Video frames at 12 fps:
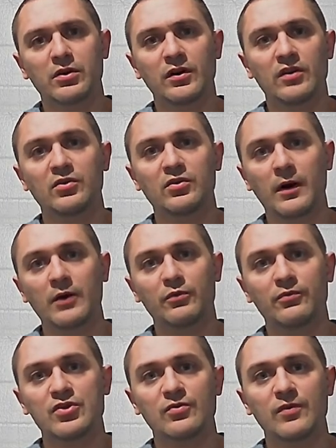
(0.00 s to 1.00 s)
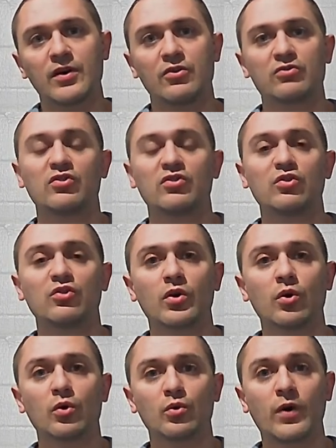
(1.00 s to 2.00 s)
into my refrigerator to do a
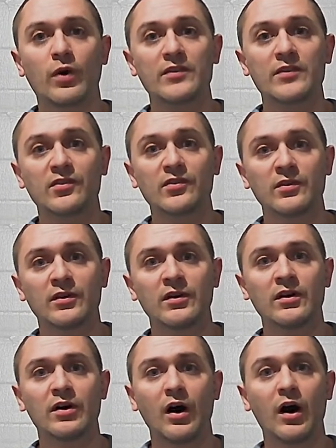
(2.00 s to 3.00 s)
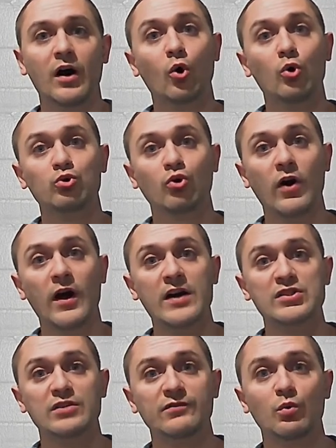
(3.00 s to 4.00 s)
cold rest, cold crash if
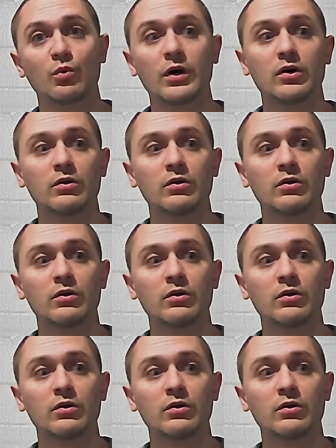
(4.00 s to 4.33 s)
you will.